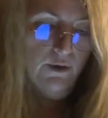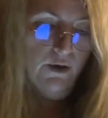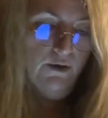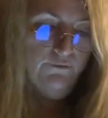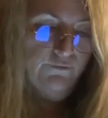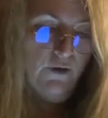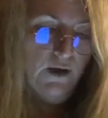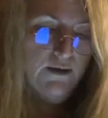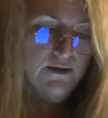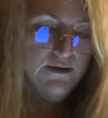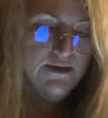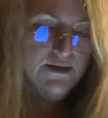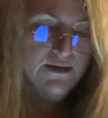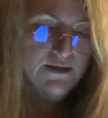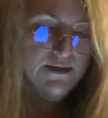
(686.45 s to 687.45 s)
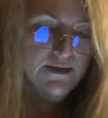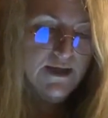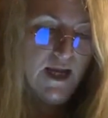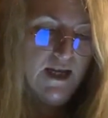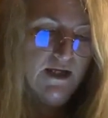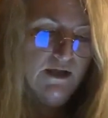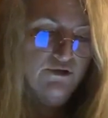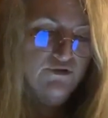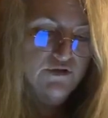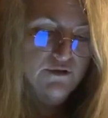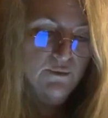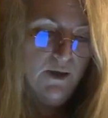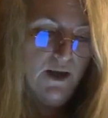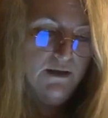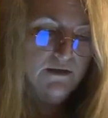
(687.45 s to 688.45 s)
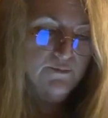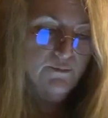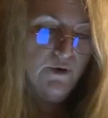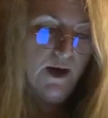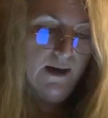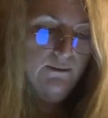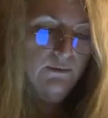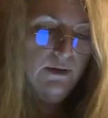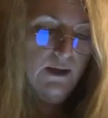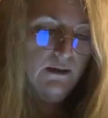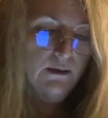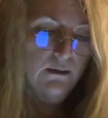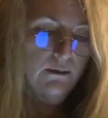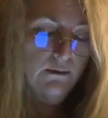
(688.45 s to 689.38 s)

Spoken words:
I find that it doesn't age as well as brown leather.